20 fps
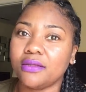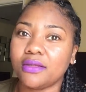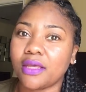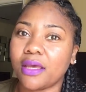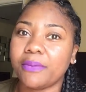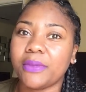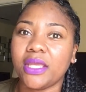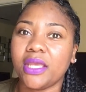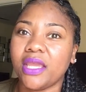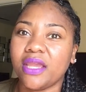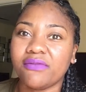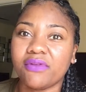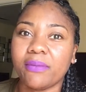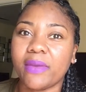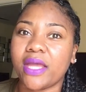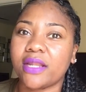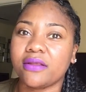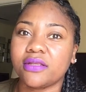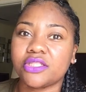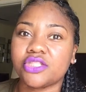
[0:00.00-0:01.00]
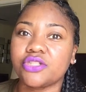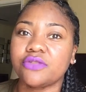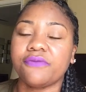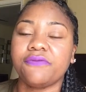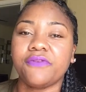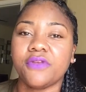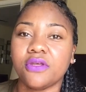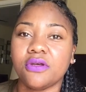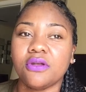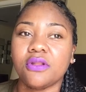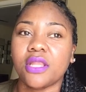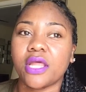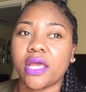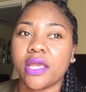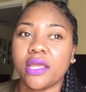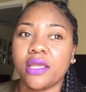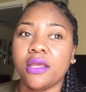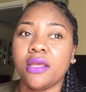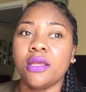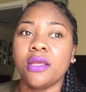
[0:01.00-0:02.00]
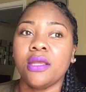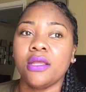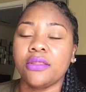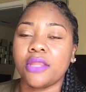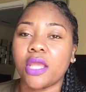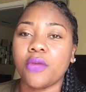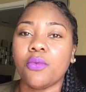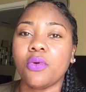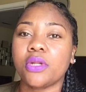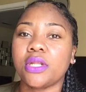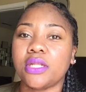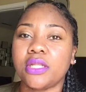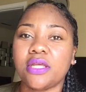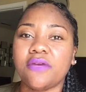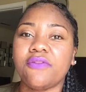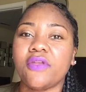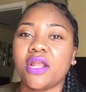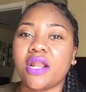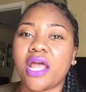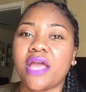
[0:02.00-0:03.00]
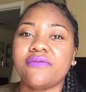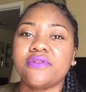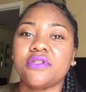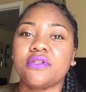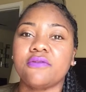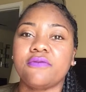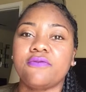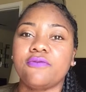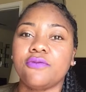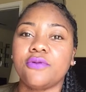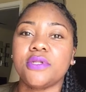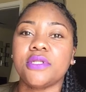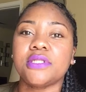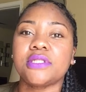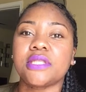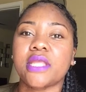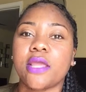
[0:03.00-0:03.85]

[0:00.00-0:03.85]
I mean, everybody should feel like they want to live their life to the fullest.